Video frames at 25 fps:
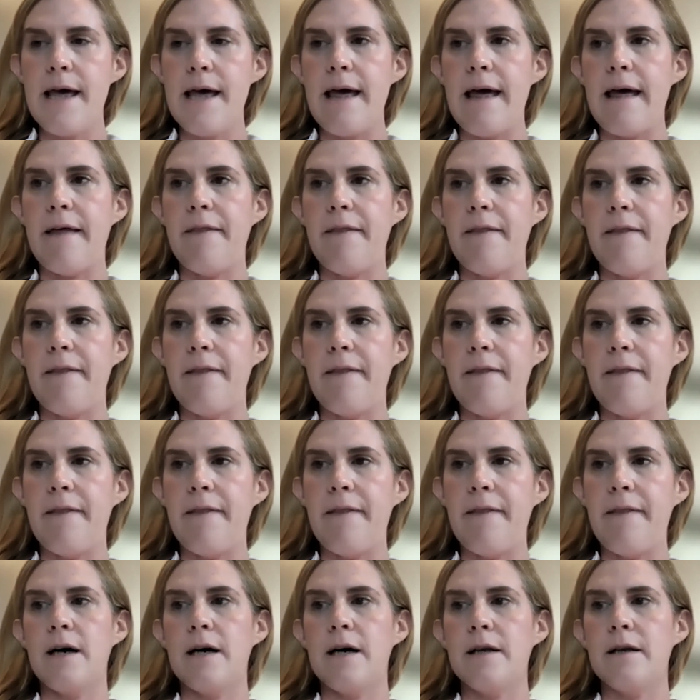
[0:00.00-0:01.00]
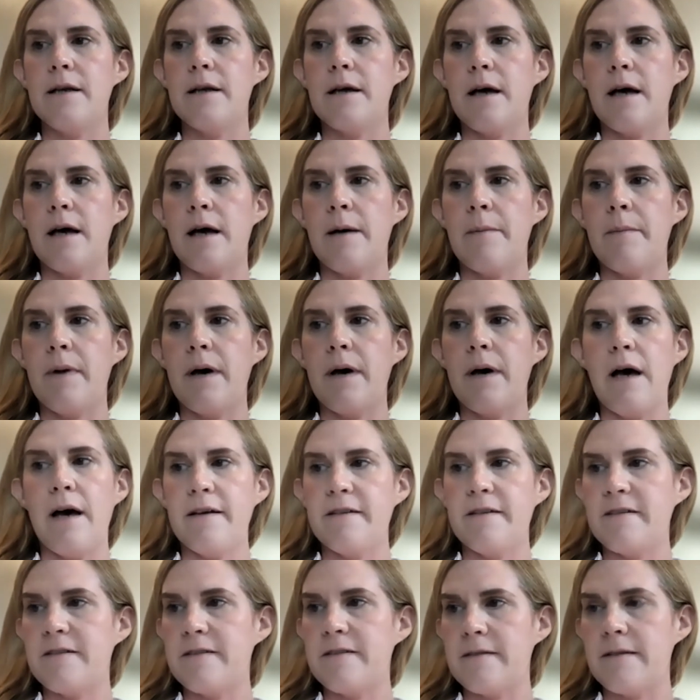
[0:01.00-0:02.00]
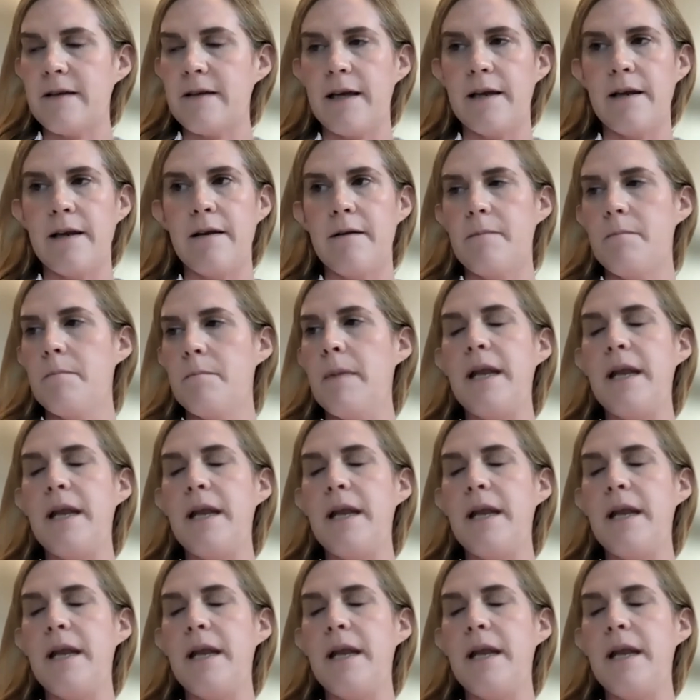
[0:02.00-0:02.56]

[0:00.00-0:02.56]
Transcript: And that got um, us and